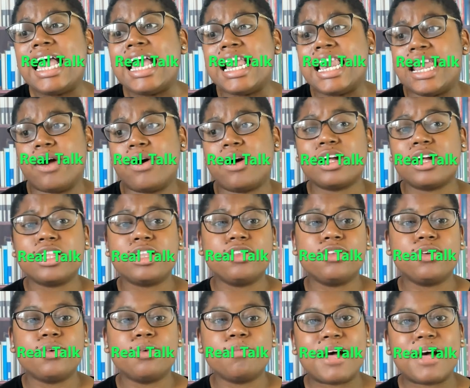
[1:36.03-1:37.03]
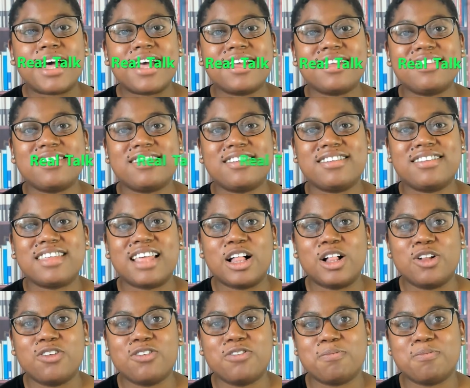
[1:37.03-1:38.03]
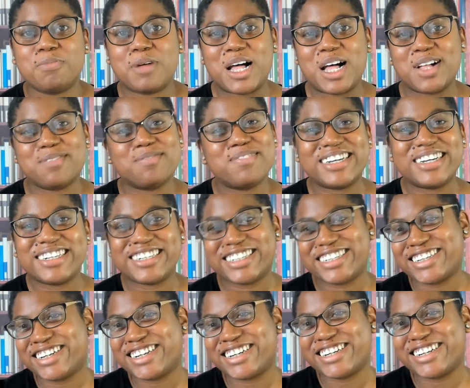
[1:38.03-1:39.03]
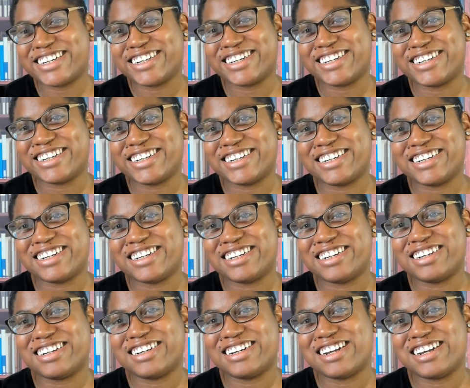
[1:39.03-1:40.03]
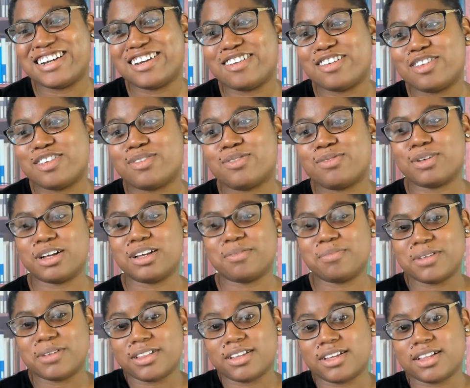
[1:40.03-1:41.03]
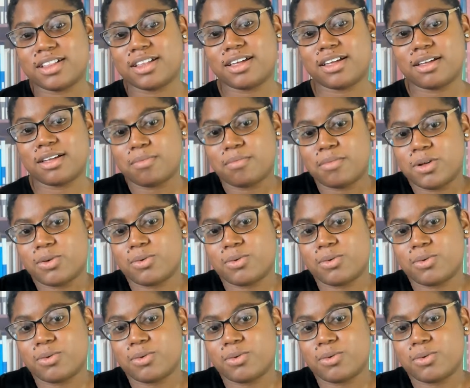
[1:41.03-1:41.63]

Now on to my self-publishers. Welcome to the club.